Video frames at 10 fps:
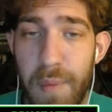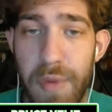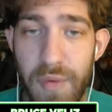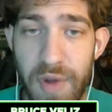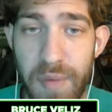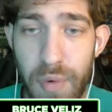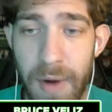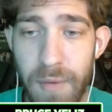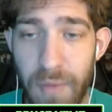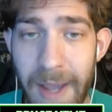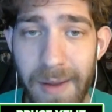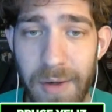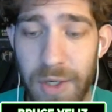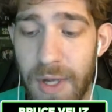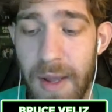three point
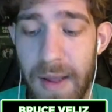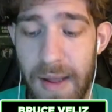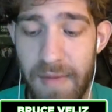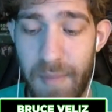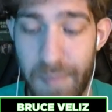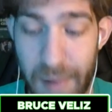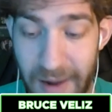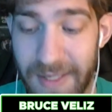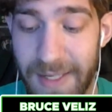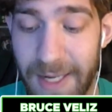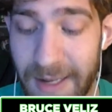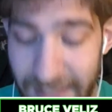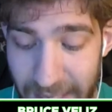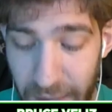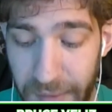range, and the Boston
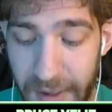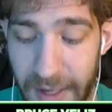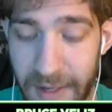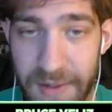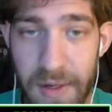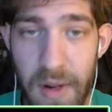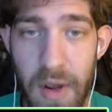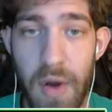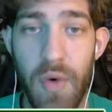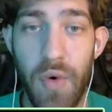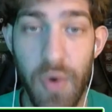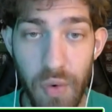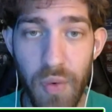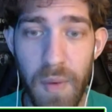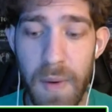Celtics,
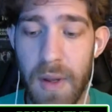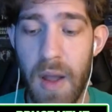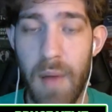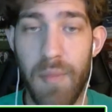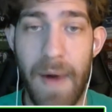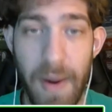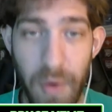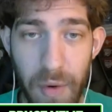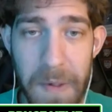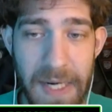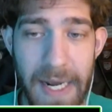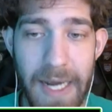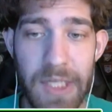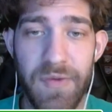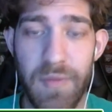who
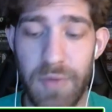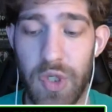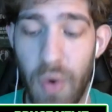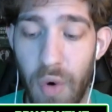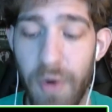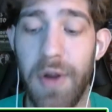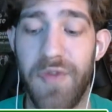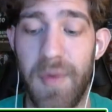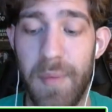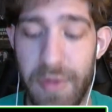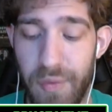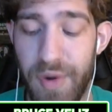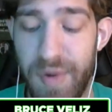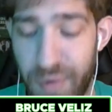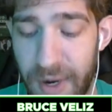prioritize from scoring from
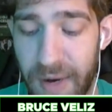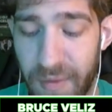three point